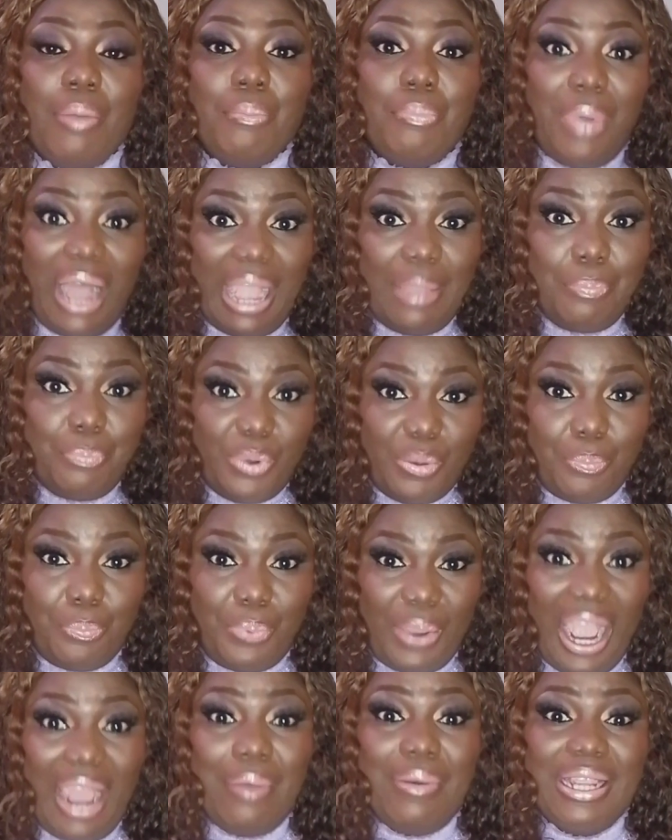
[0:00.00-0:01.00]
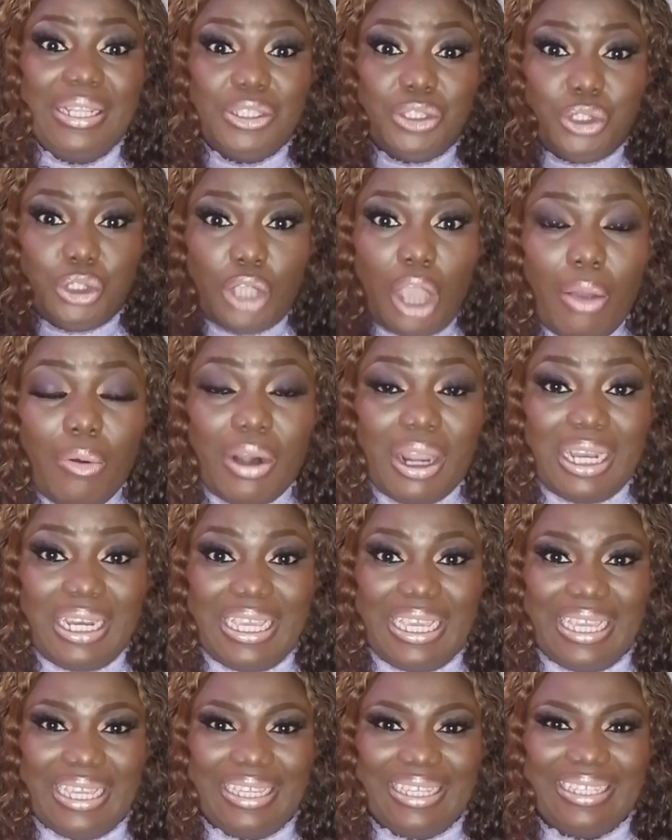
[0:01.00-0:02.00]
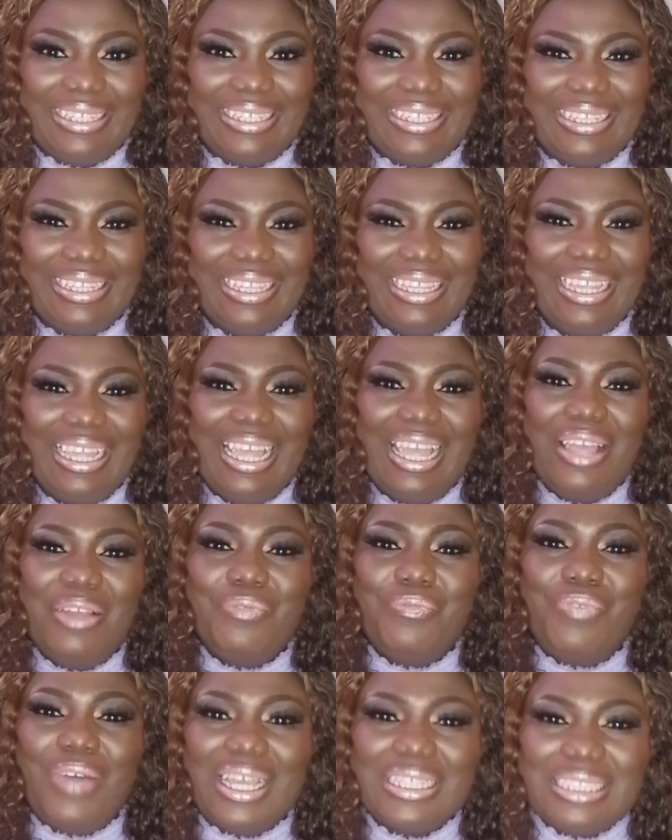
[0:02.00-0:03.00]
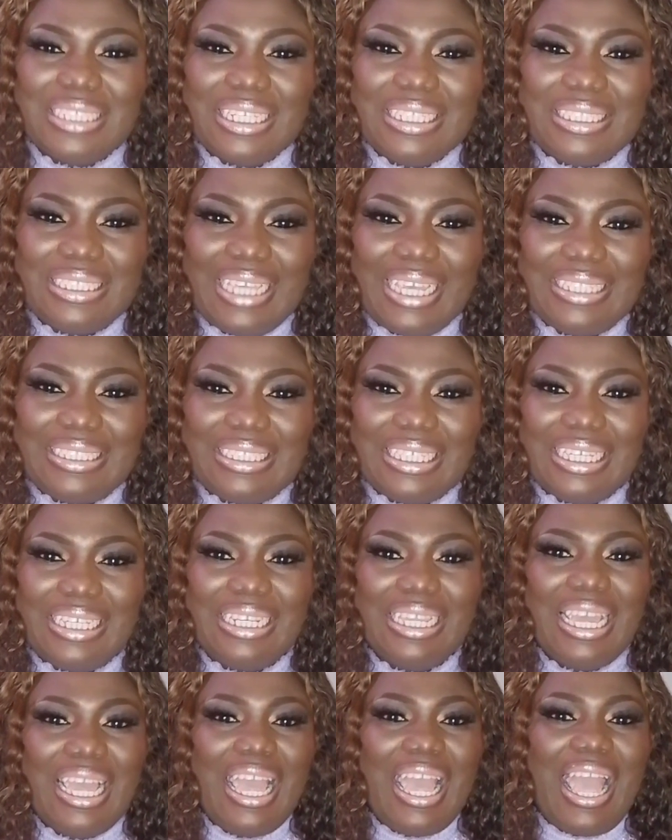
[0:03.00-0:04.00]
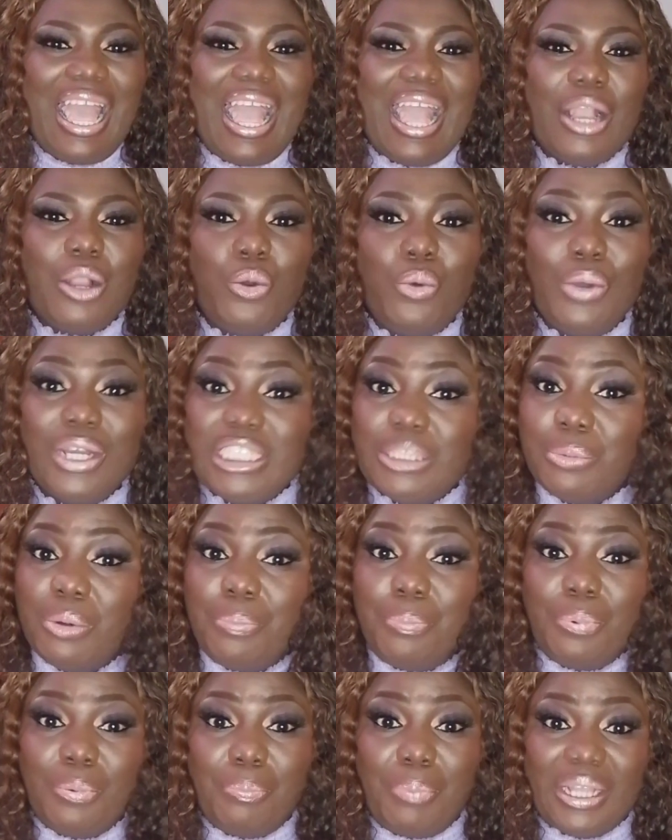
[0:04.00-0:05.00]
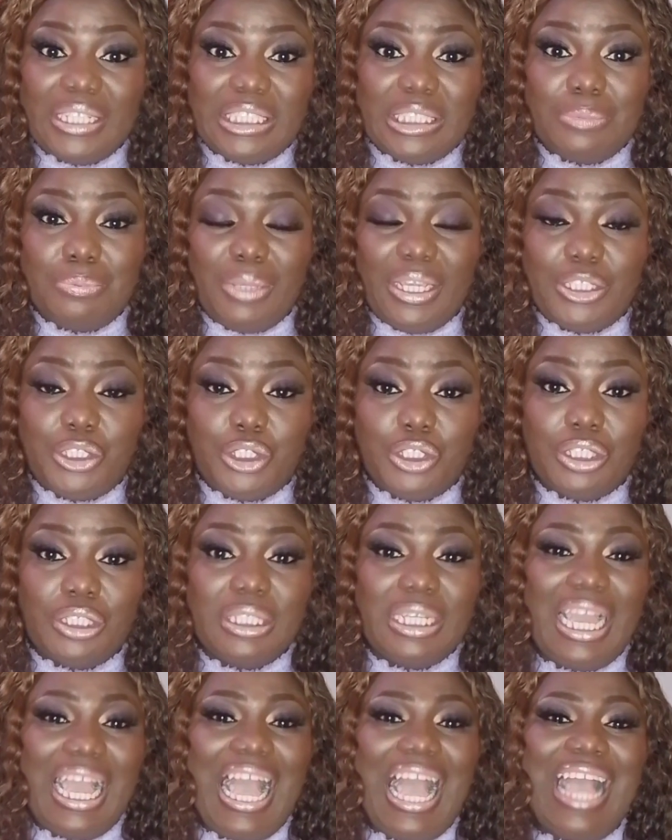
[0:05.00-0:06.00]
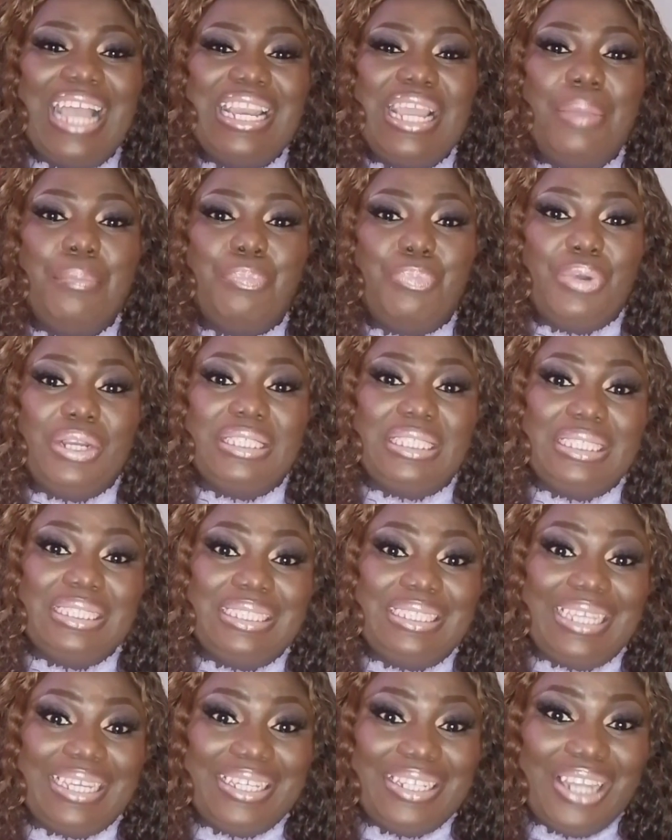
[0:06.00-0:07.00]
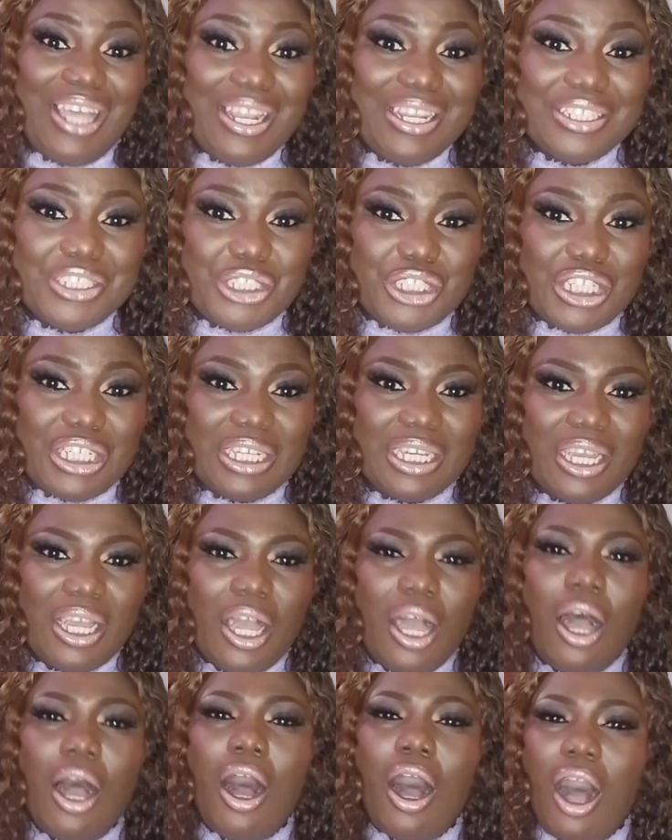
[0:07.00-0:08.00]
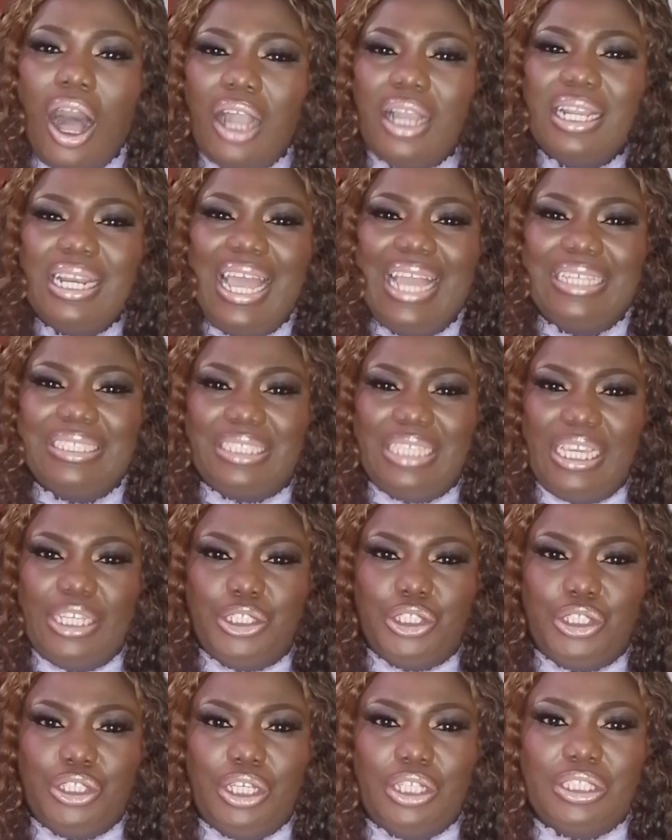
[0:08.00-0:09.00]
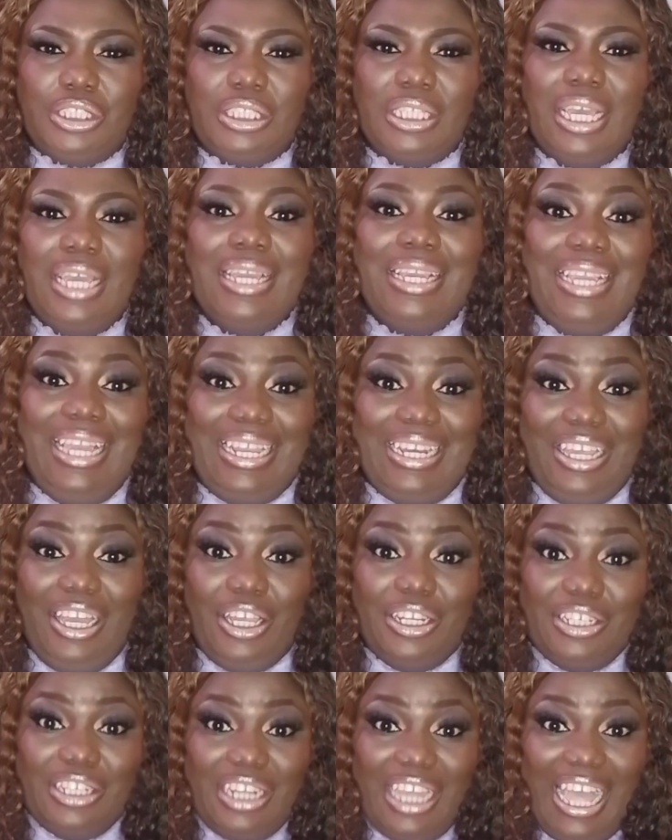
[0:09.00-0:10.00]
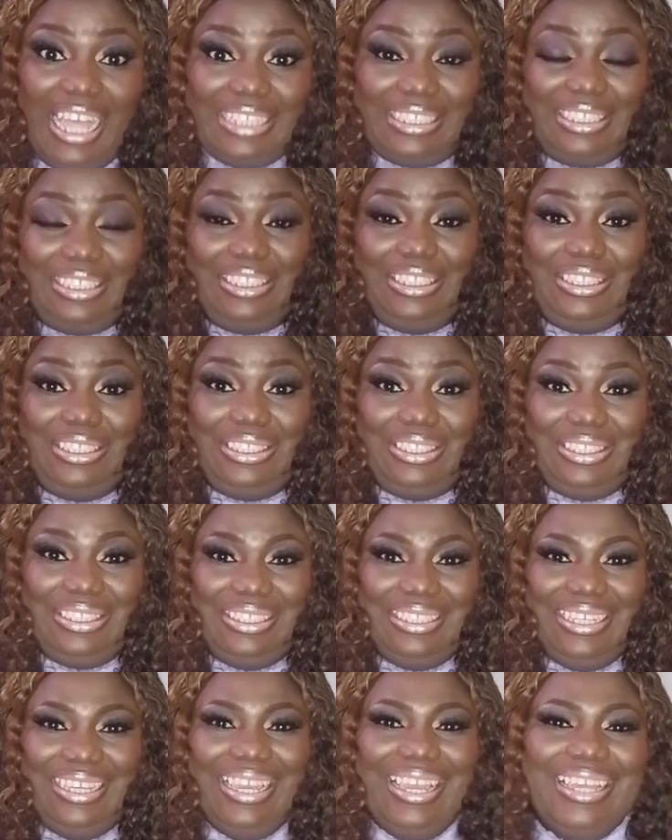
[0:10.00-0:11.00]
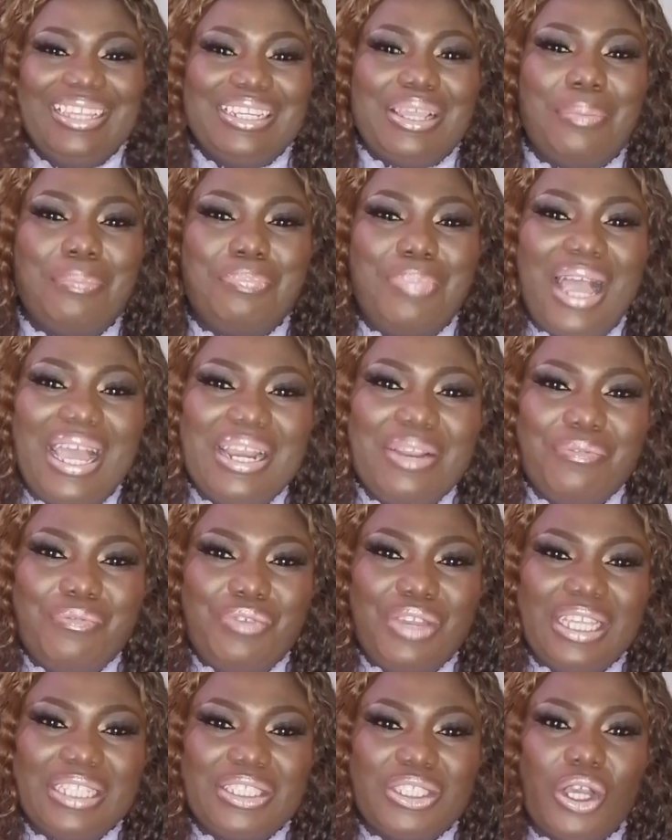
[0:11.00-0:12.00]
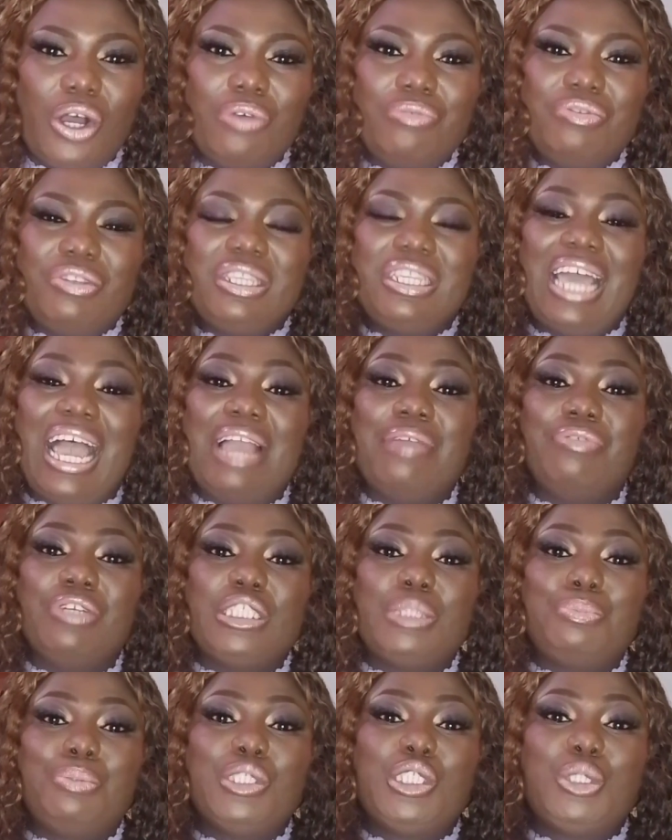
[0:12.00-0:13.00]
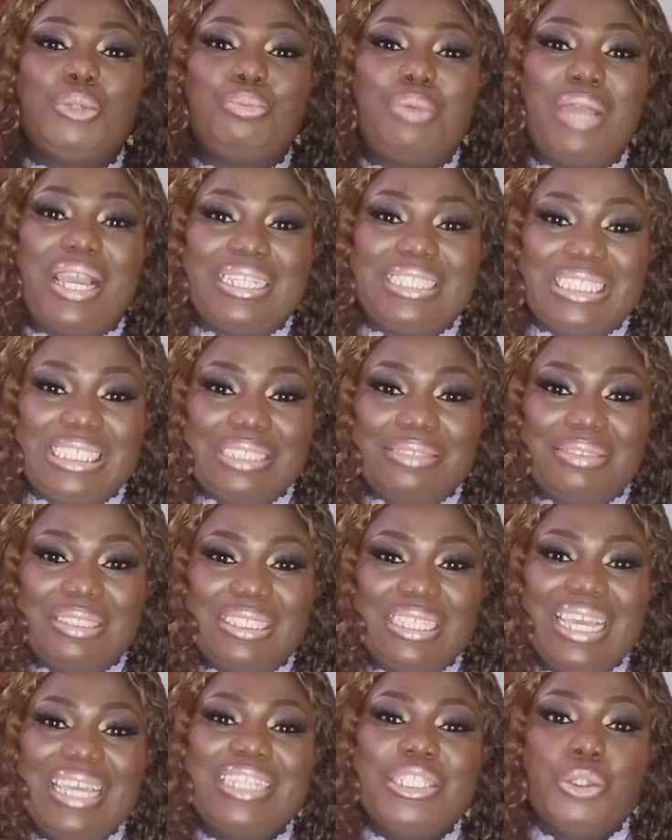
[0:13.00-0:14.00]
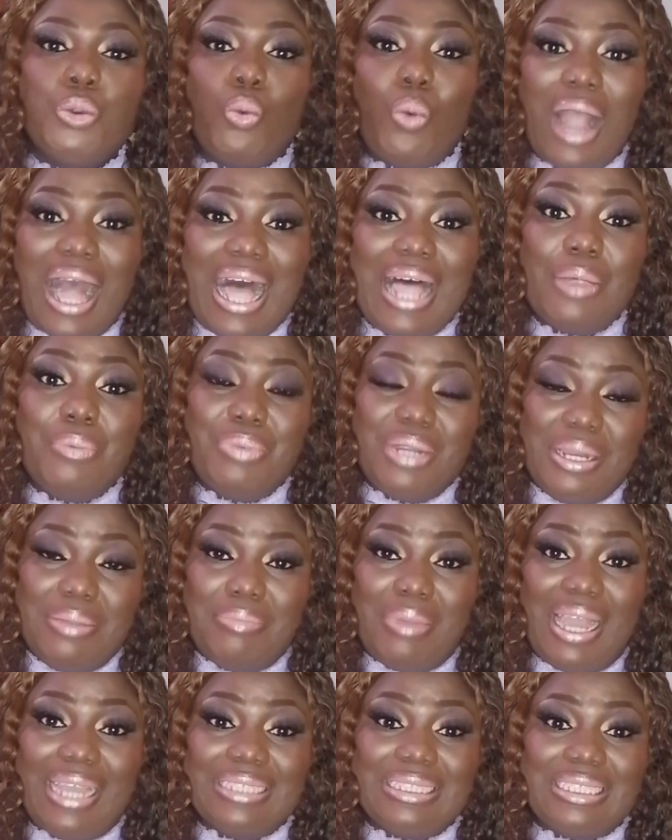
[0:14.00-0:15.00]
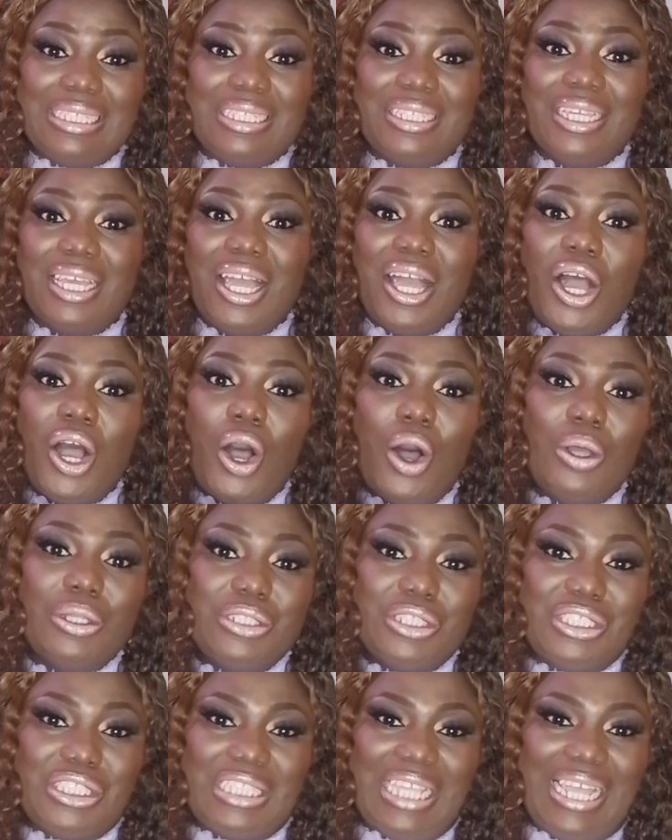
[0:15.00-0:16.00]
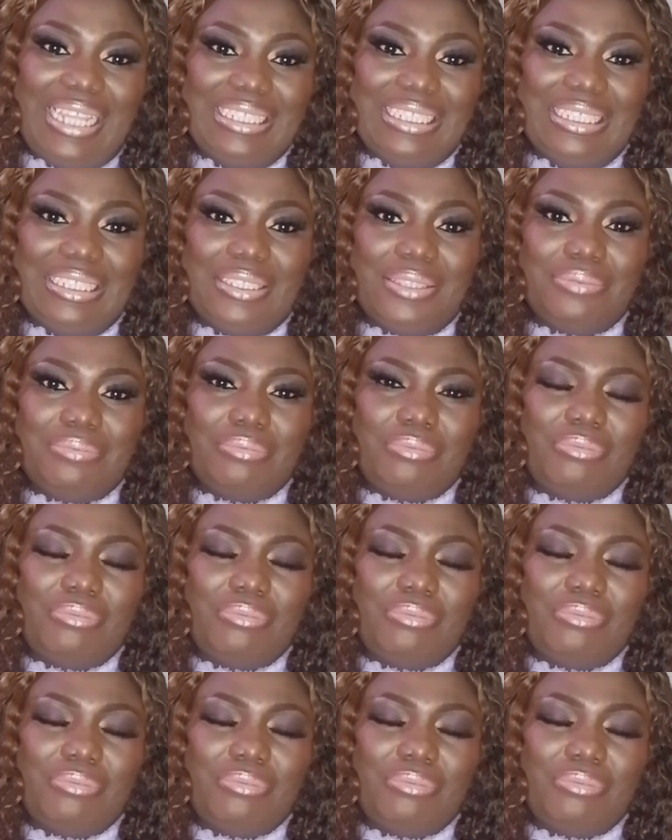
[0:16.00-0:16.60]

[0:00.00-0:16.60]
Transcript: By preparing thoroughly, facilitating equitable participation, and embracing technology, organizations can harness the benefits of diverse perspectives while minimizing understanding.